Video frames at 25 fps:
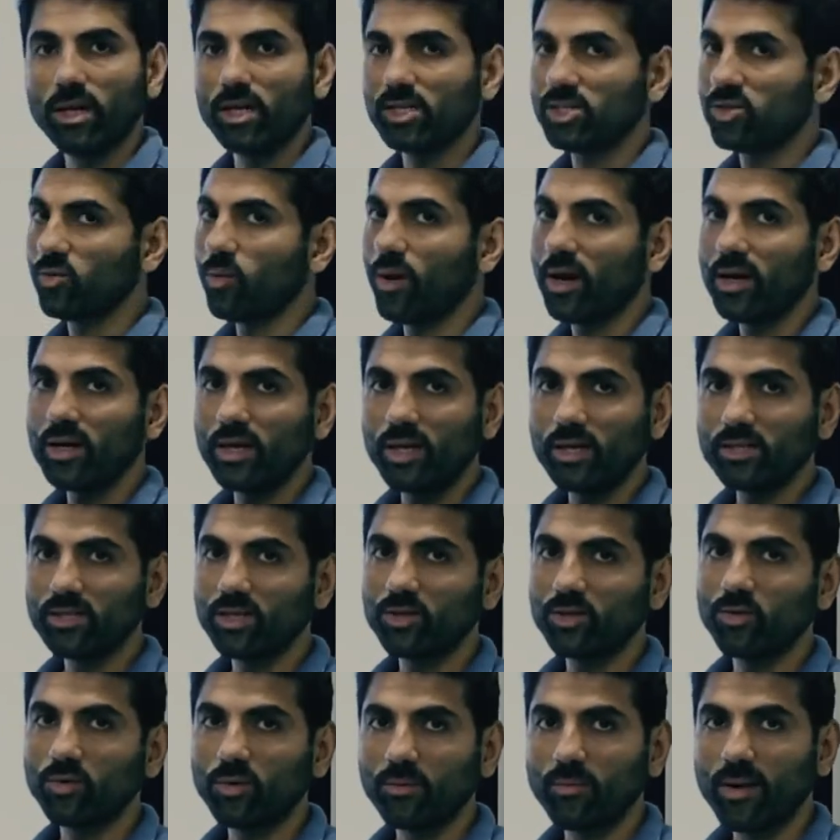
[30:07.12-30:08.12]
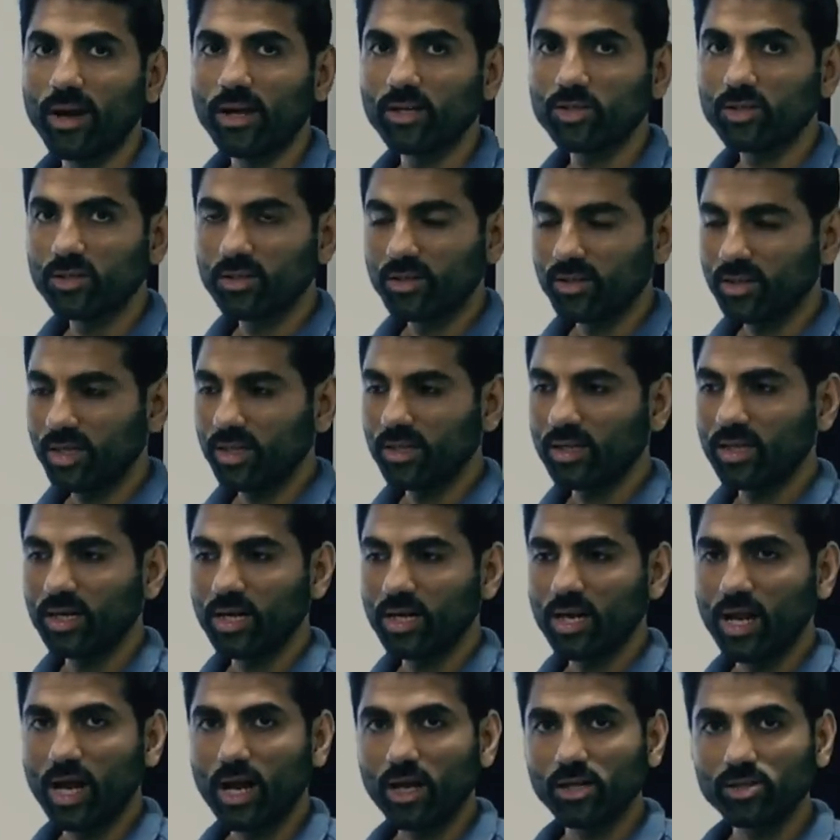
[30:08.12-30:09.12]
It is quite easy to imagine
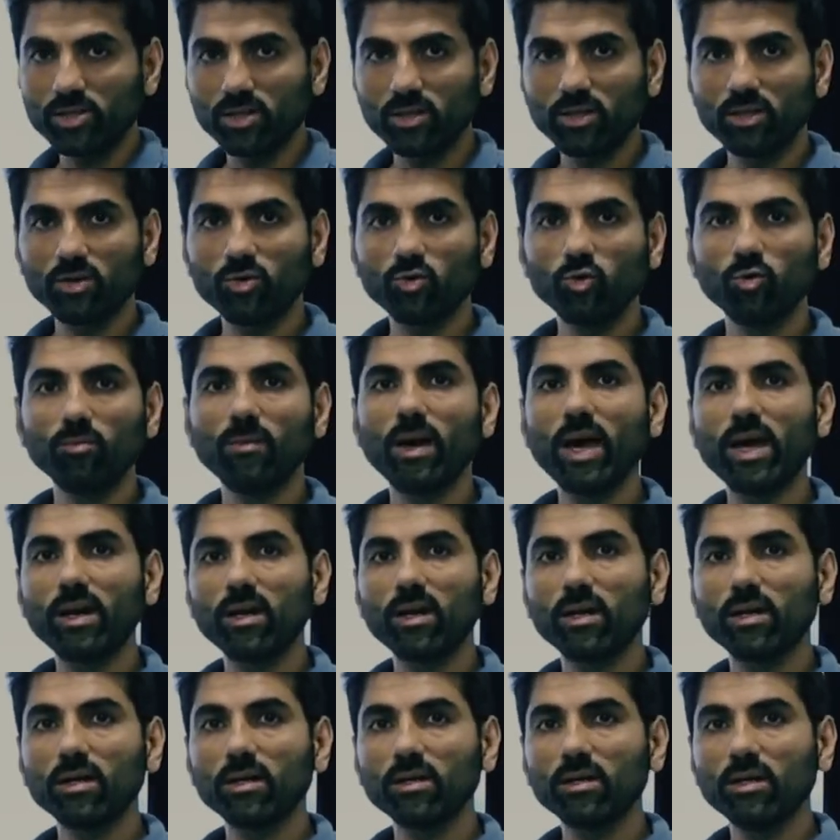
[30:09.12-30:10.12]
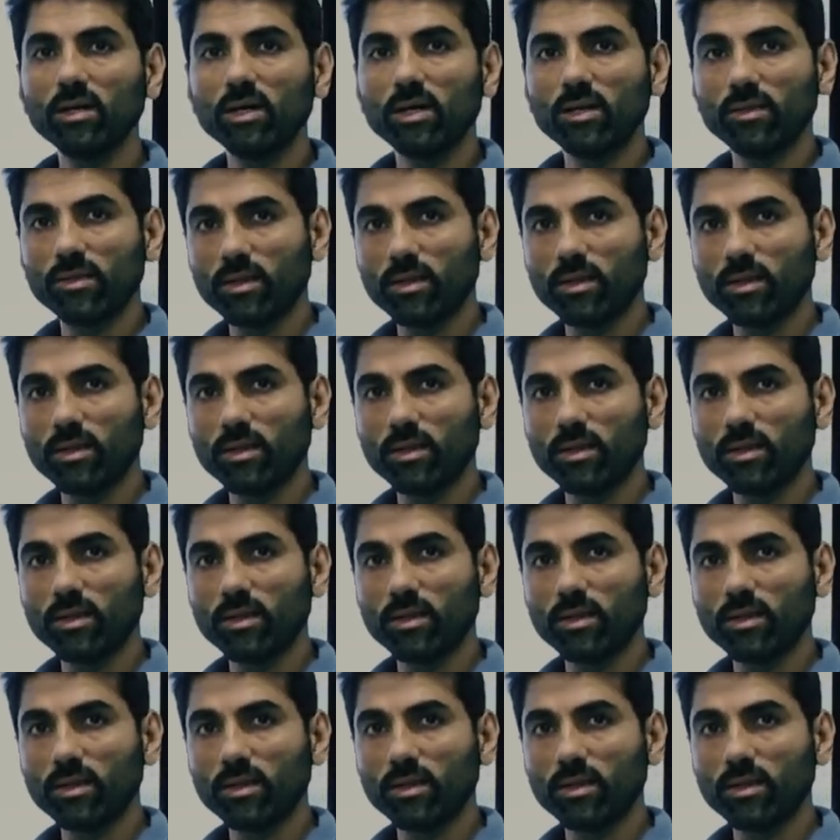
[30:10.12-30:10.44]
that the larger the room area,